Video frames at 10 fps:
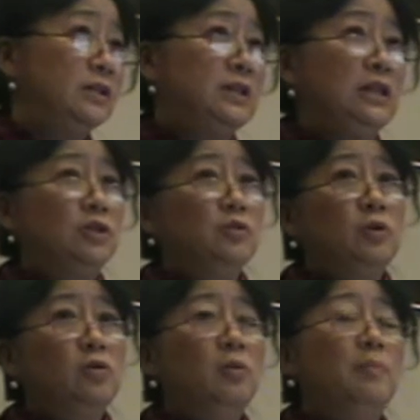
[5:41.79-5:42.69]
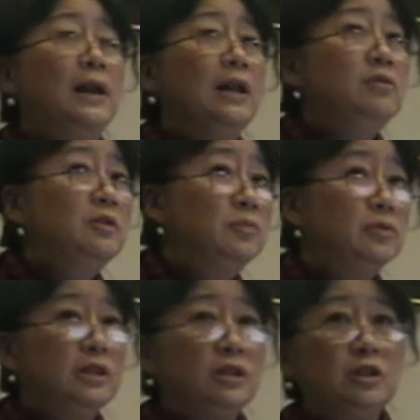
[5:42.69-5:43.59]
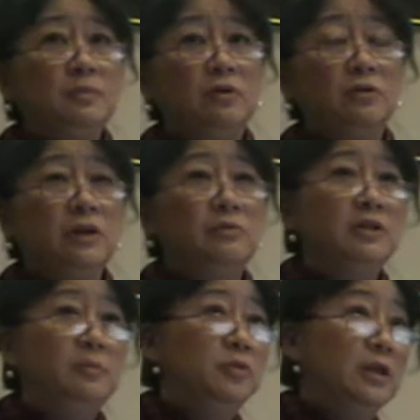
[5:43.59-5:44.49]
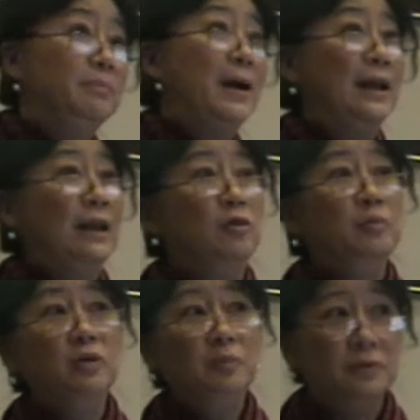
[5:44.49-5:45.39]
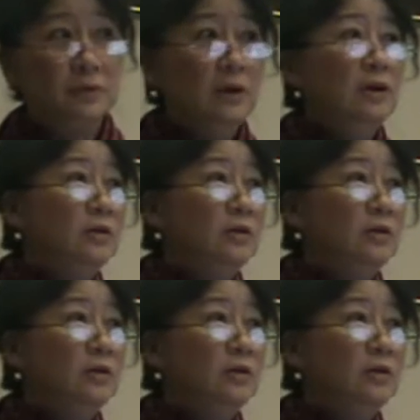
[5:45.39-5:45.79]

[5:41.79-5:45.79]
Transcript: These teachers were called bilingual support teachers because they were supporting bilingual pupils,